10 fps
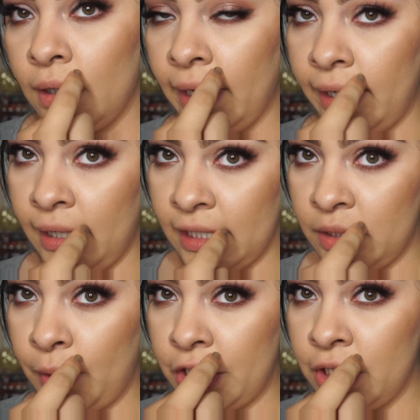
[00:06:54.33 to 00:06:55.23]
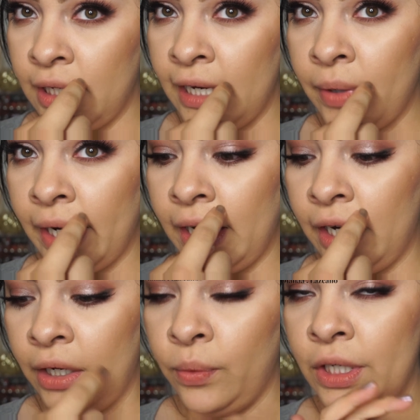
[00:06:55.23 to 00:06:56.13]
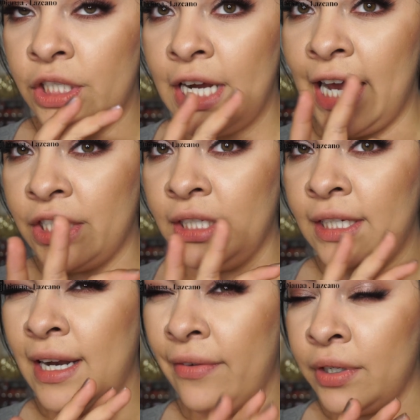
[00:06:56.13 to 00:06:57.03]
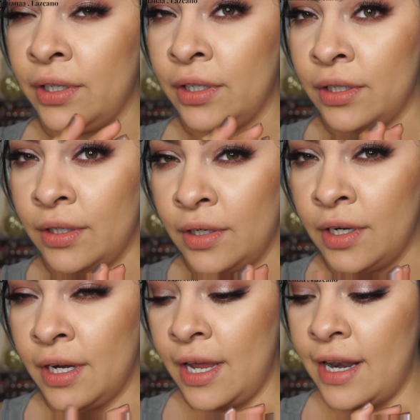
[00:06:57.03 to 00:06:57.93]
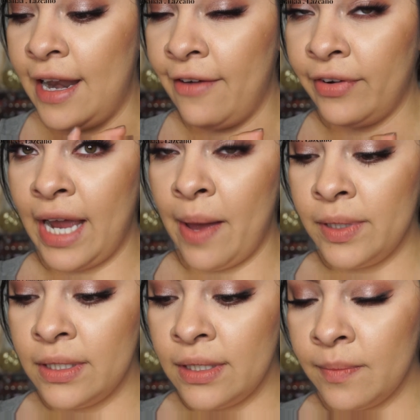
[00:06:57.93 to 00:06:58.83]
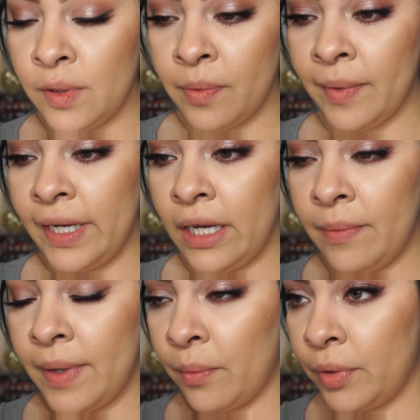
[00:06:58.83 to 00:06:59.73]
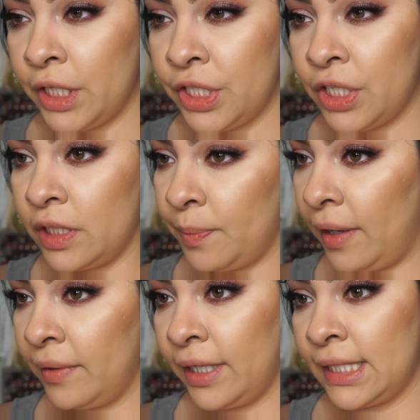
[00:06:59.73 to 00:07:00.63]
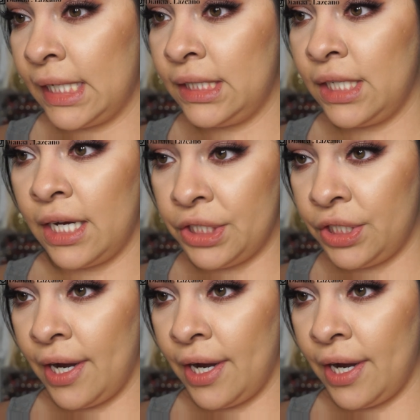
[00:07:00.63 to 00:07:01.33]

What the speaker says: expression line right here, which actually never happens to me with makeup, and I'm pretty sure it's probably because I touched